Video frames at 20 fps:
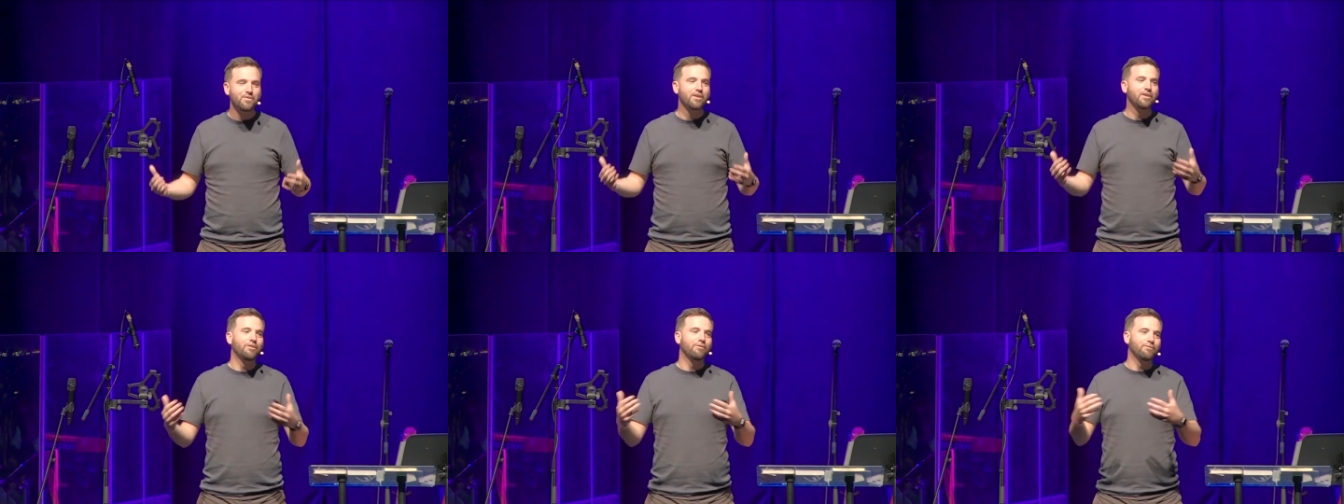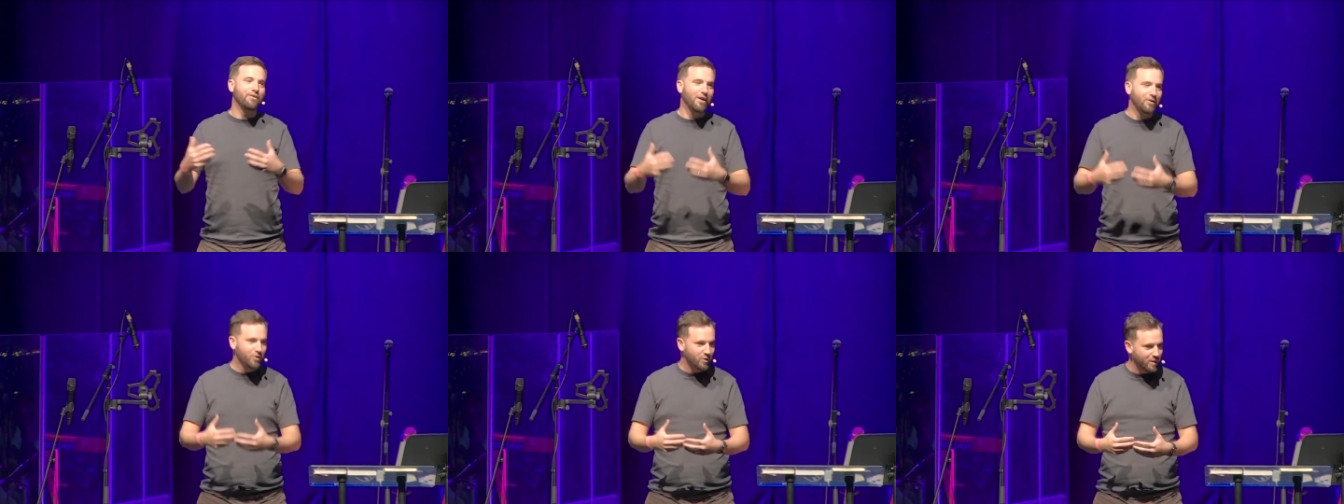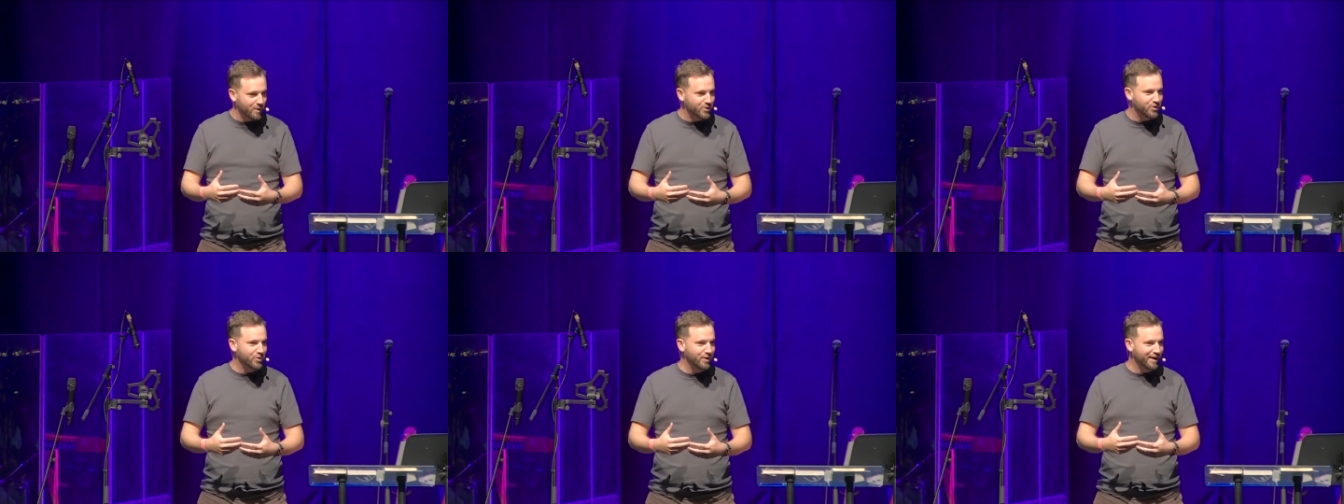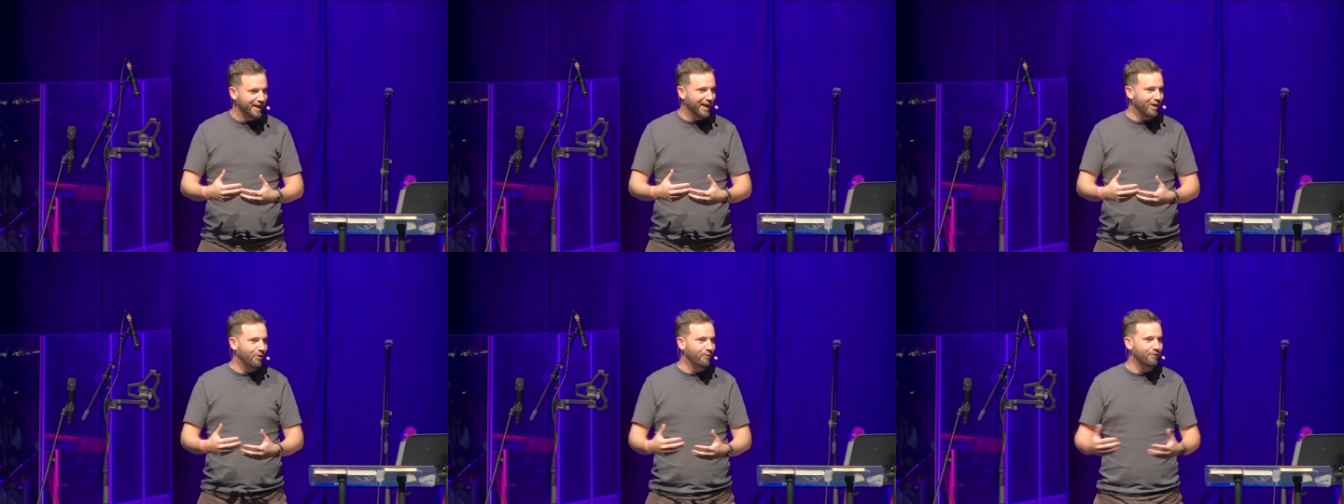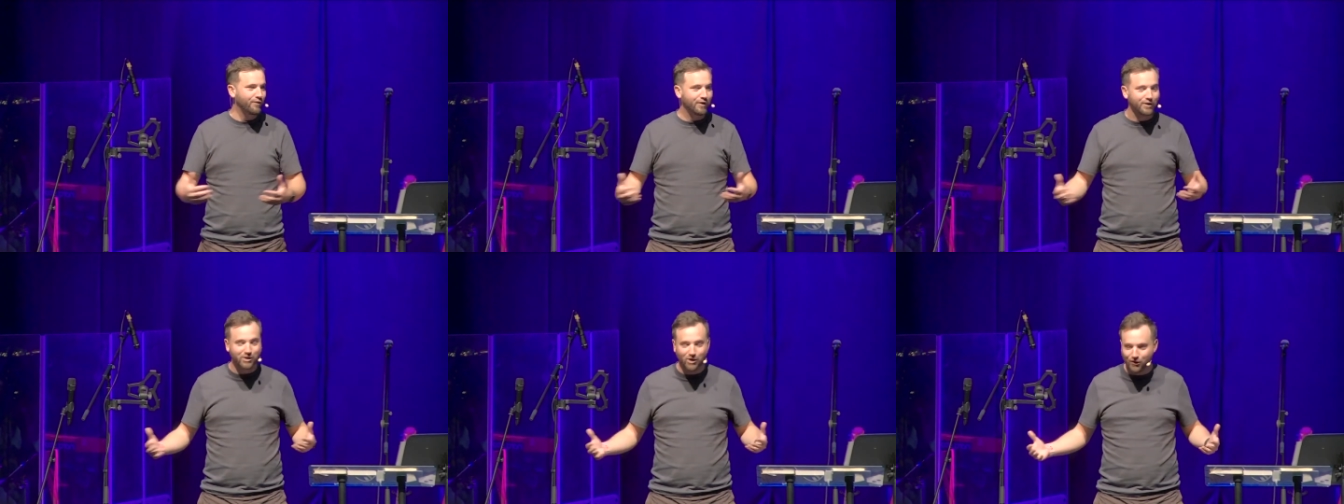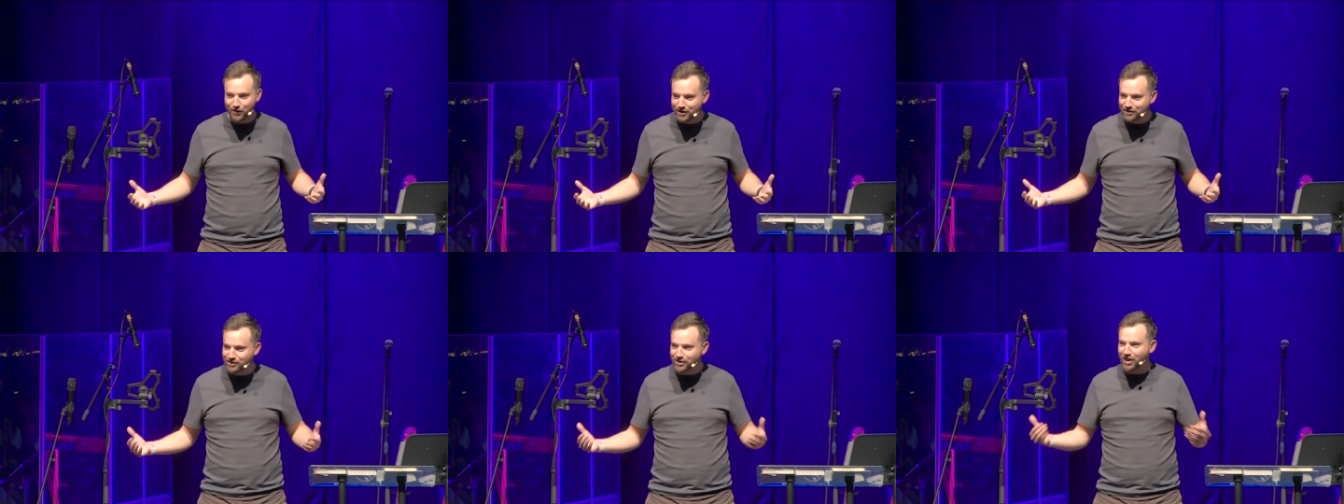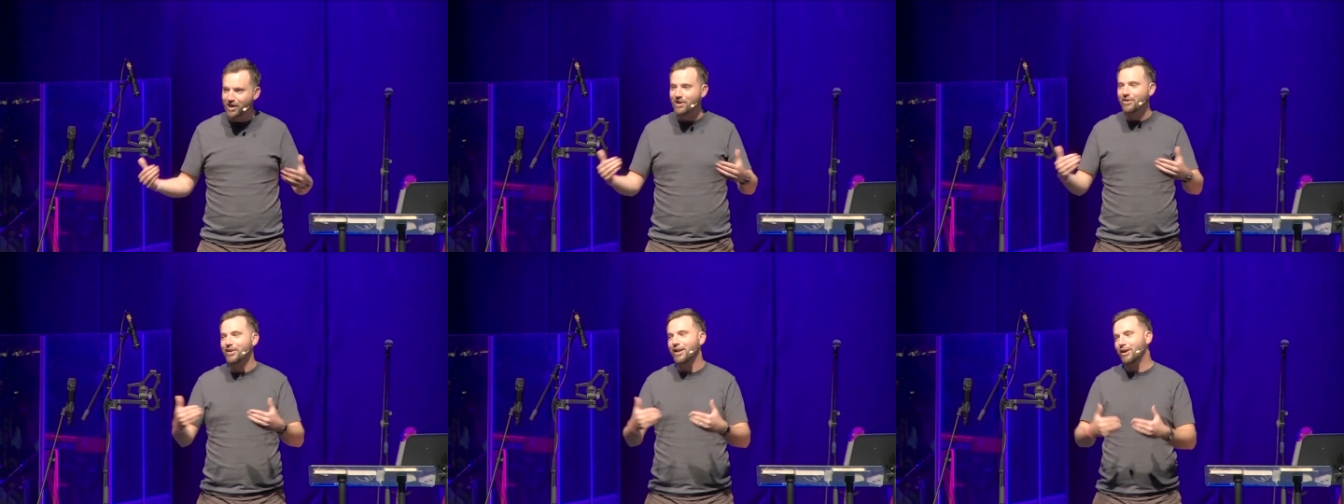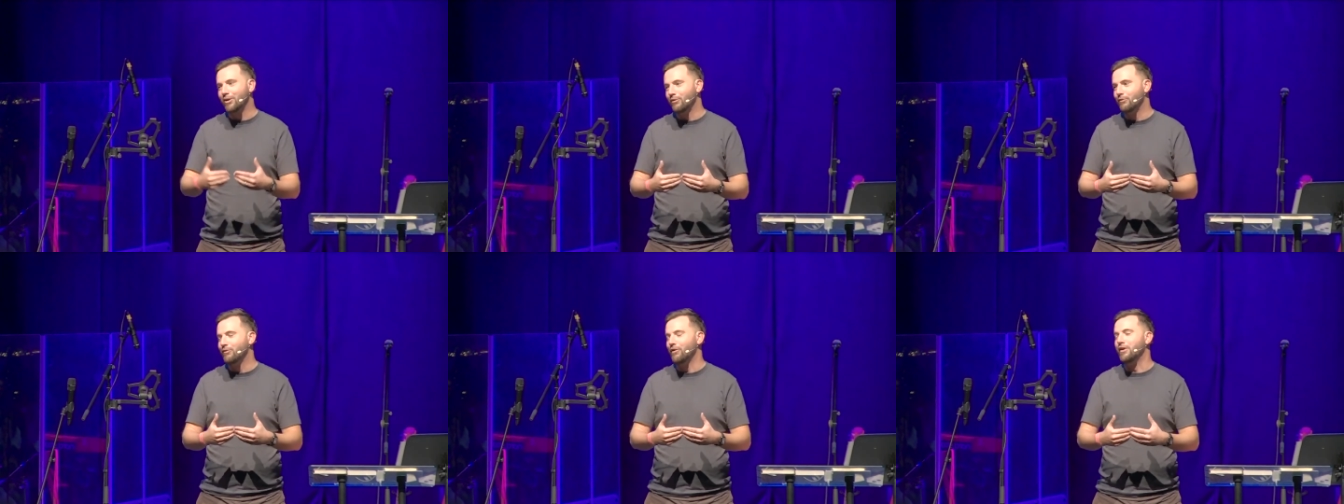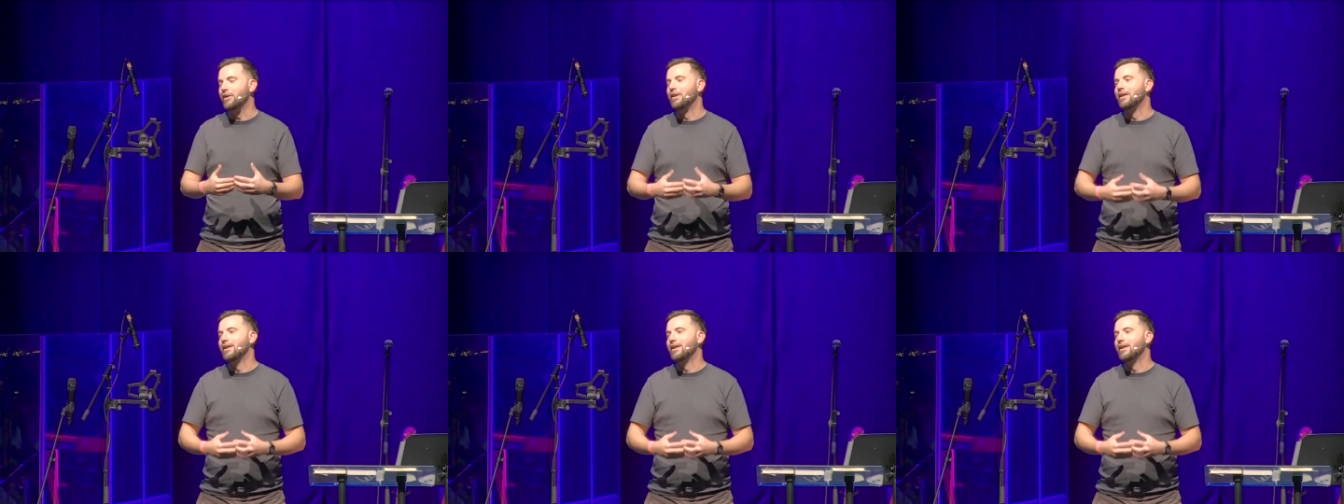found that we were doing Alpha, got this guy on Alpha,